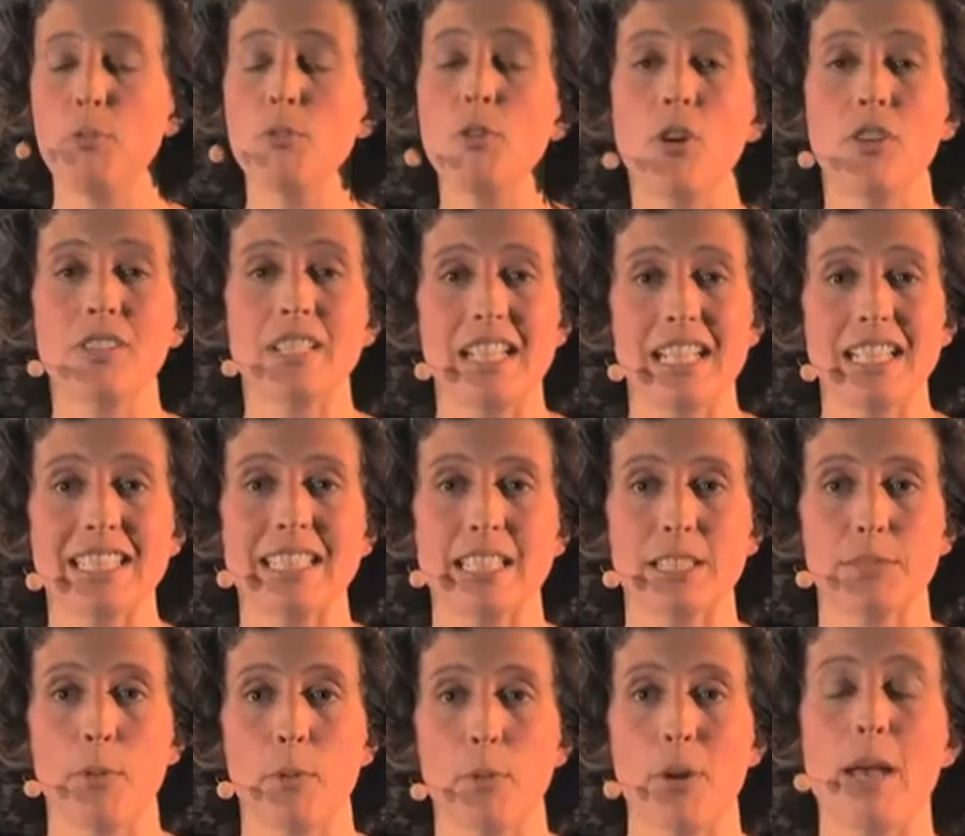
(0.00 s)
At that time,
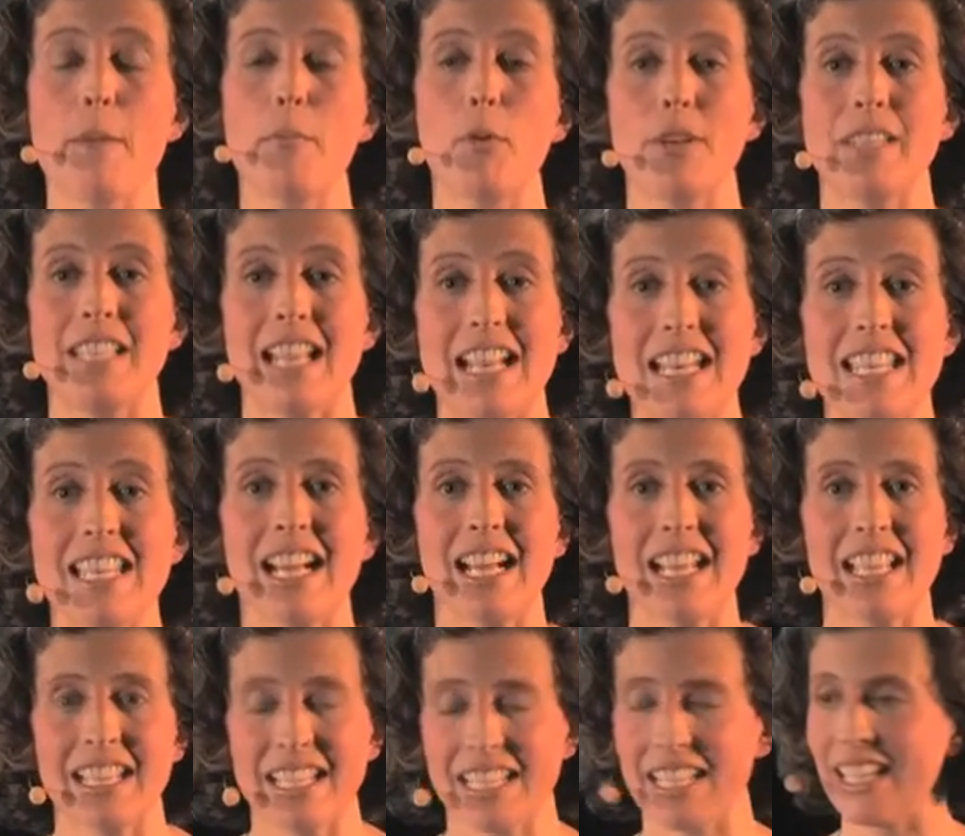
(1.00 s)
our largest class was
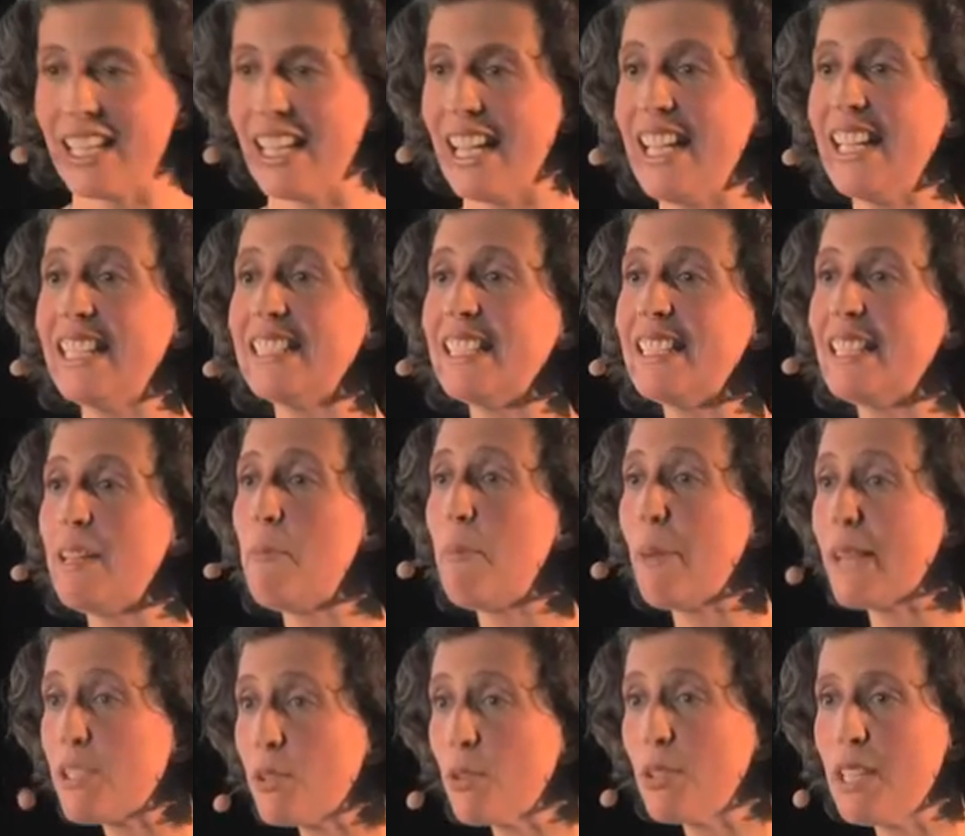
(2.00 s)
learning to read and
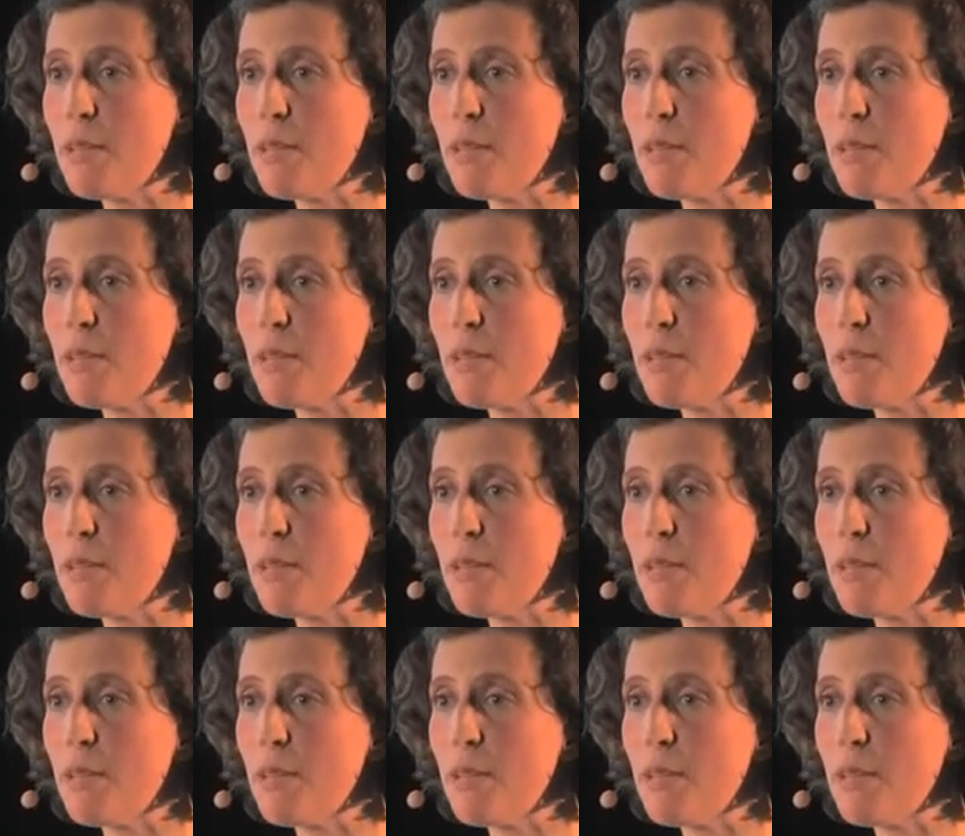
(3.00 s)
write,